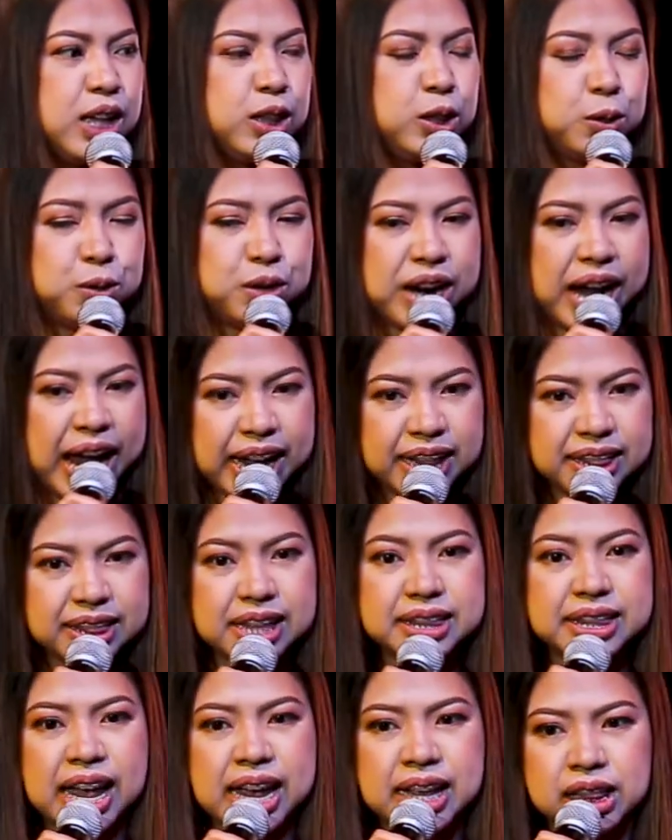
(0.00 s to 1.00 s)
to write the
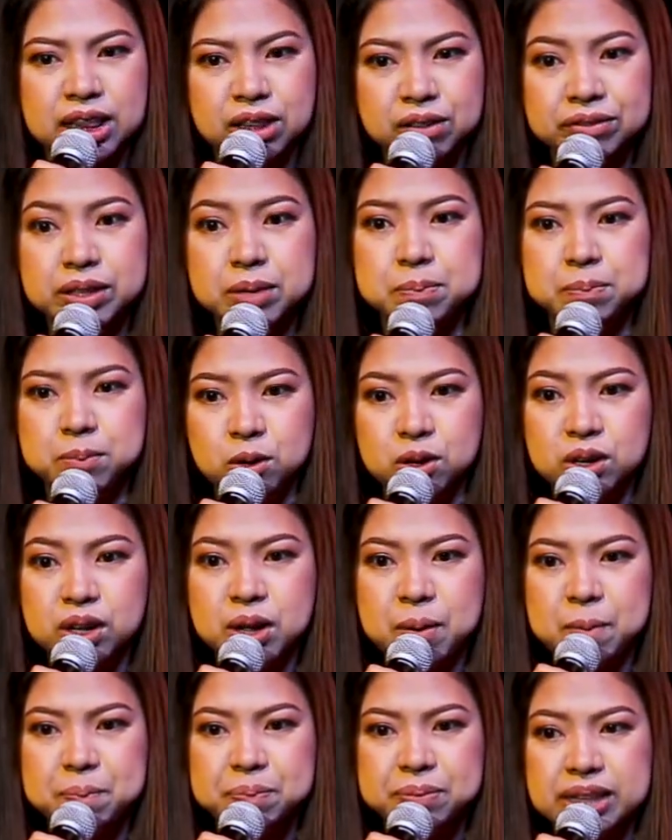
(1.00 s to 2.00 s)
title of the
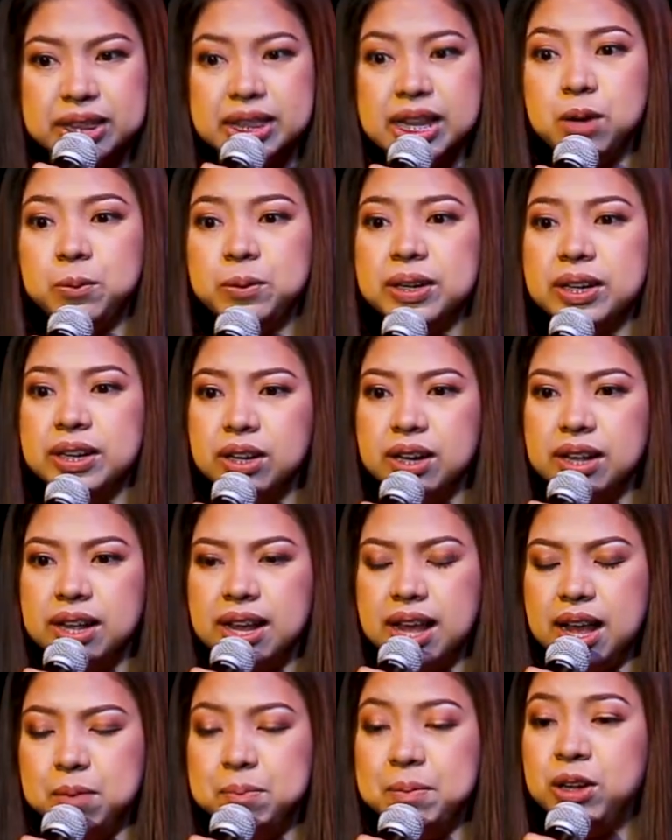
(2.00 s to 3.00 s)
book that they were
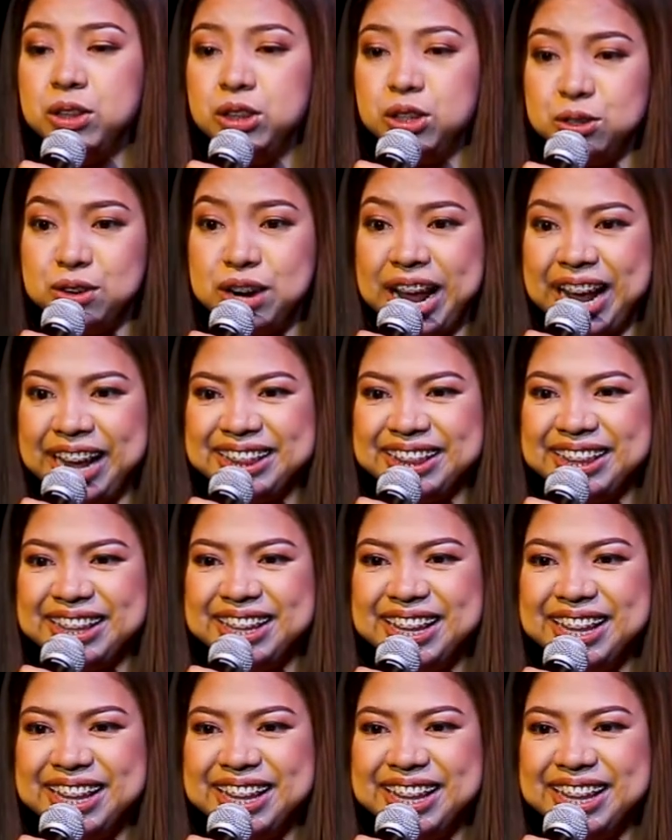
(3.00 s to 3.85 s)
about to write.